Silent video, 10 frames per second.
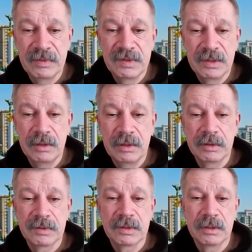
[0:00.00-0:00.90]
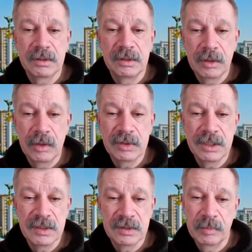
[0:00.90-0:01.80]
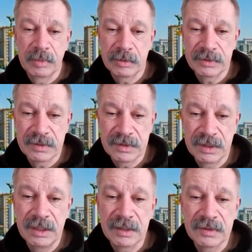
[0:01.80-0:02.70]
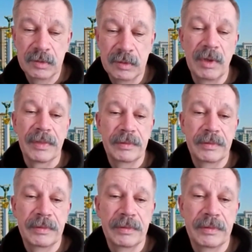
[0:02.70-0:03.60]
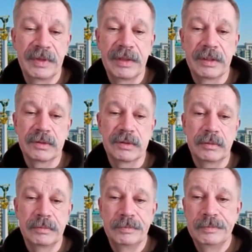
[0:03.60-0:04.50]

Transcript: serious negotiation process in next 2 months. I think so.